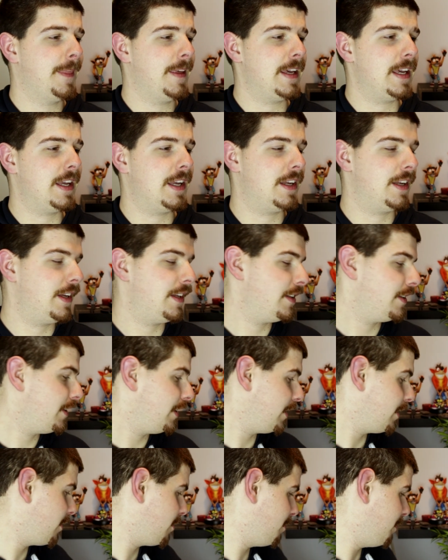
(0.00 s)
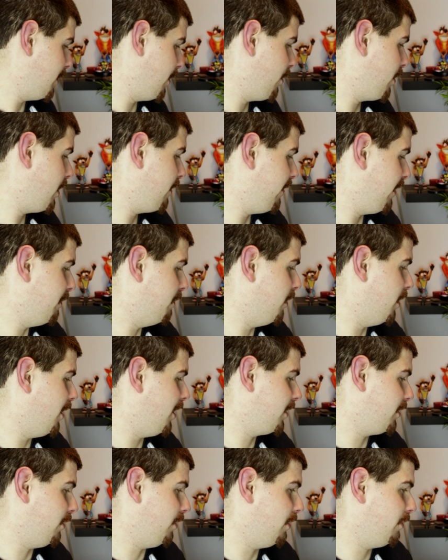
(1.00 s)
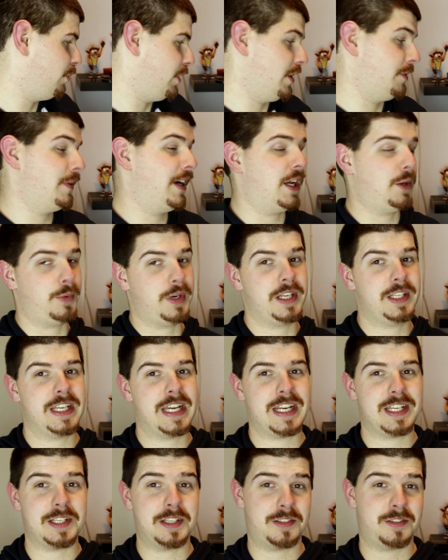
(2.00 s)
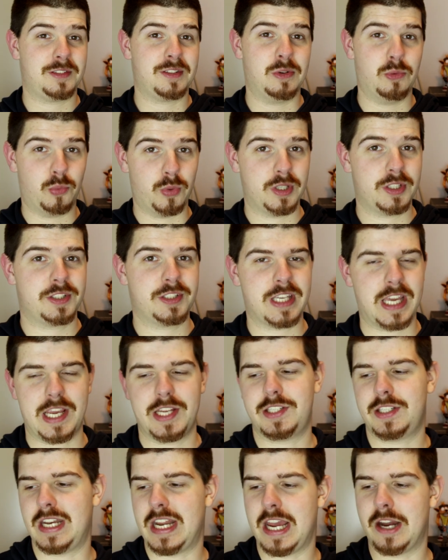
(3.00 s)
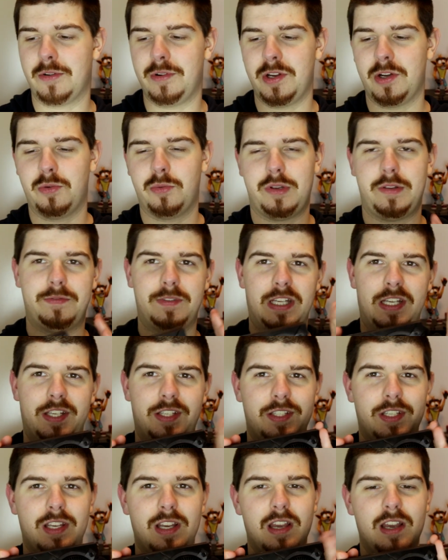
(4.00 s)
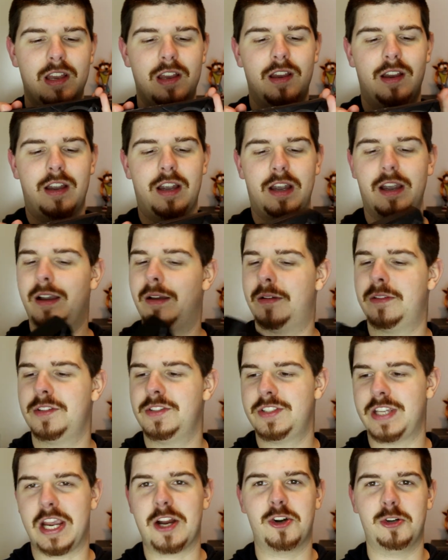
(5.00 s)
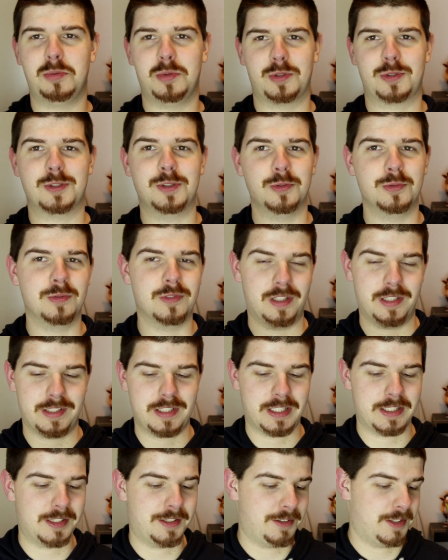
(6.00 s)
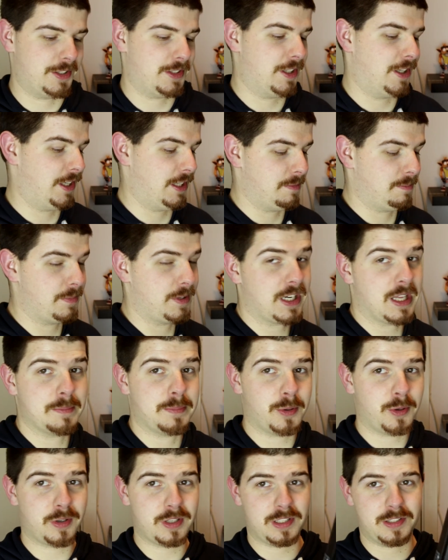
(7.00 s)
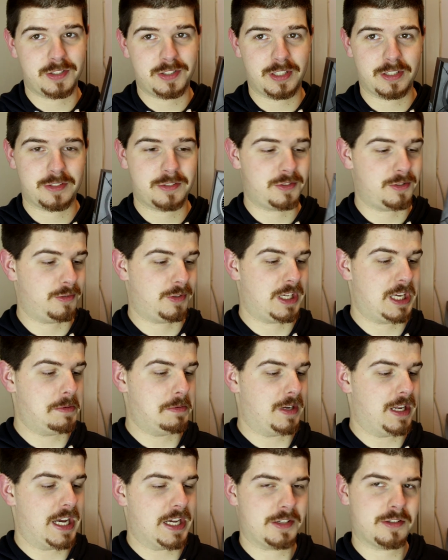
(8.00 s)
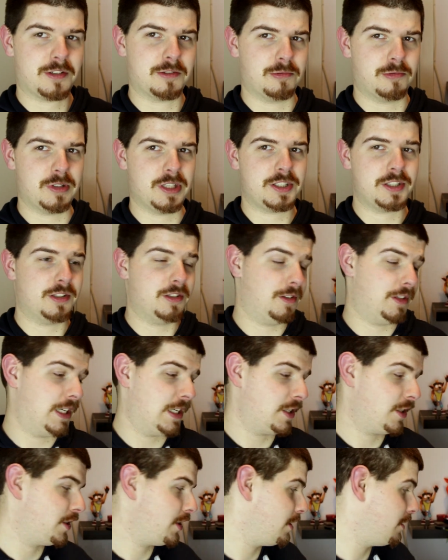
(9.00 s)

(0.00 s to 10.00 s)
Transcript: This specific model, which by the way, that is the worst case scenario with this terrible cooler that there is on it, but I bought it just to keep it as original as